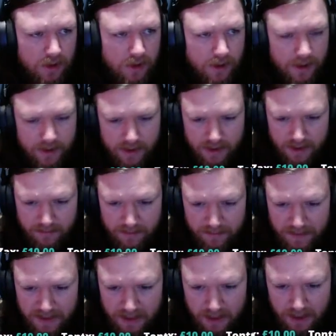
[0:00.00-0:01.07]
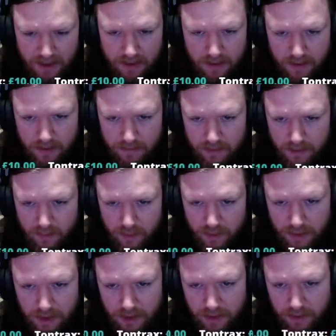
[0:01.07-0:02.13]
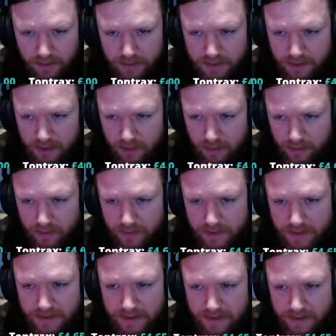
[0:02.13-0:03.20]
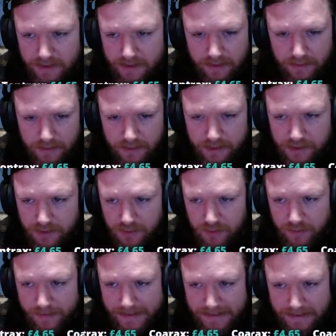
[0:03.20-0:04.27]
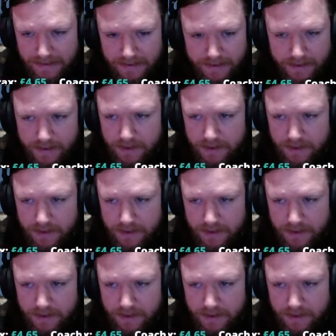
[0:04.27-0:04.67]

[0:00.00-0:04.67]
And then Mabini, I'm going to want you to hold on to these islands too, please.